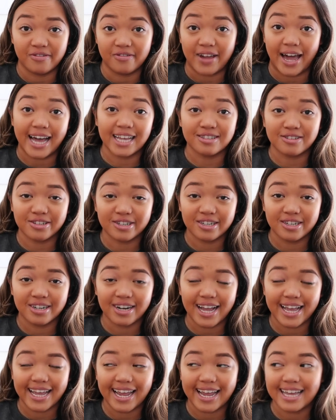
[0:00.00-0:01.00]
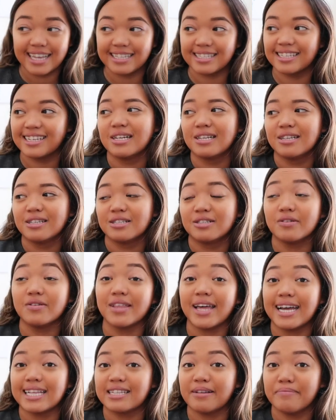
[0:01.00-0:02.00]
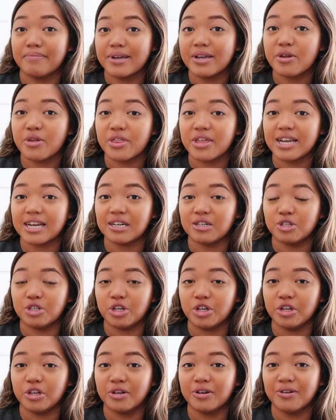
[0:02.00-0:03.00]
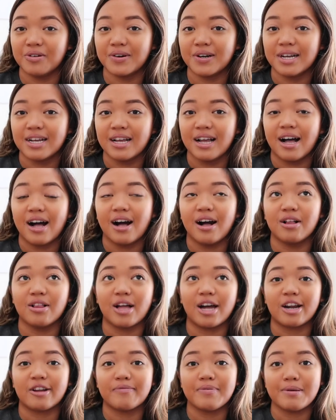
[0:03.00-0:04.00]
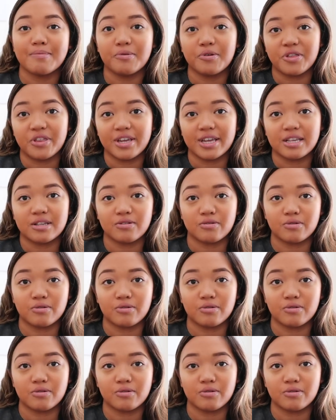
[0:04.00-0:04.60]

faster i guess so that's a big thing too a lot of people think